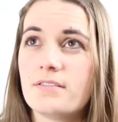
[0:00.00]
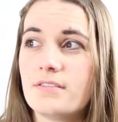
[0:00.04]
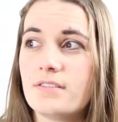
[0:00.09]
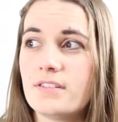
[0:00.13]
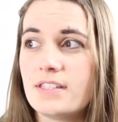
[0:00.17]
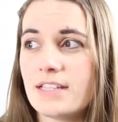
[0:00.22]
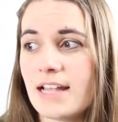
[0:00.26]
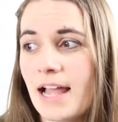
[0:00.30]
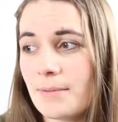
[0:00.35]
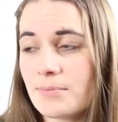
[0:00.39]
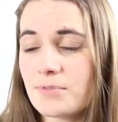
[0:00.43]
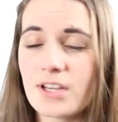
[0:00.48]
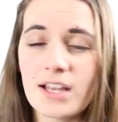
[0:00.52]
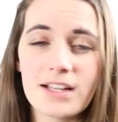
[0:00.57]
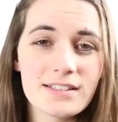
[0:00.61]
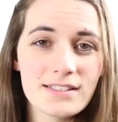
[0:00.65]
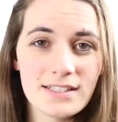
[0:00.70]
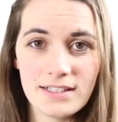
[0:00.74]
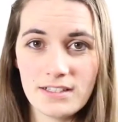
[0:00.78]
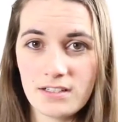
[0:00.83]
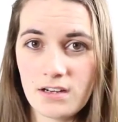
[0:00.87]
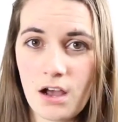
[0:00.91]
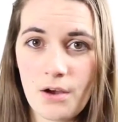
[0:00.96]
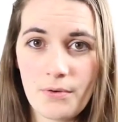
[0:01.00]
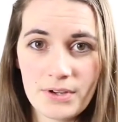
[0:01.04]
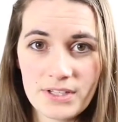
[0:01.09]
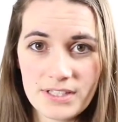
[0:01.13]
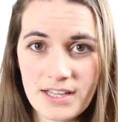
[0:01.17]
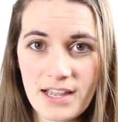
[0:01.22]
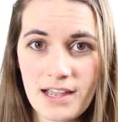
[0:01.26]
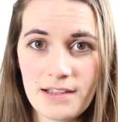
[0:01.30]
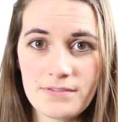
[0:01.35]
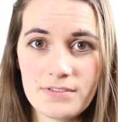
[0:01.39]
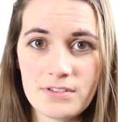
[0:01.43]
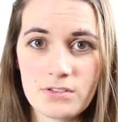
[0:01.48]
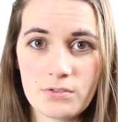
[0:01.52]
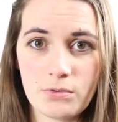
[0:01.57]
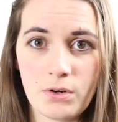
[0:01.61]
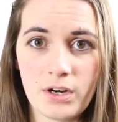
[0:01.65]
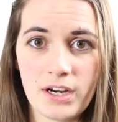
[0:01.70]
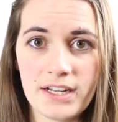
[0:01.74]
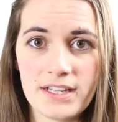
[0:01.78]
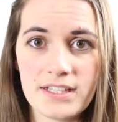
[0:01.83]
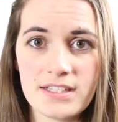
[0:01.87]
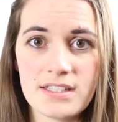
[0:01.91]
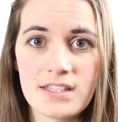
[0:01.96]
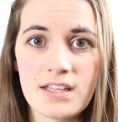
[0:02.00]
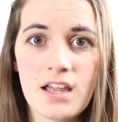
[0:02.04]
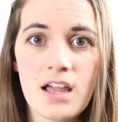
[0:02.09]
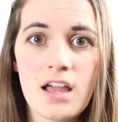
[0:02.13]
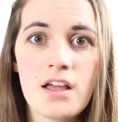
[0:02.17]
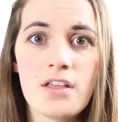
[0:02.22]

Snapchat didn't always have stories.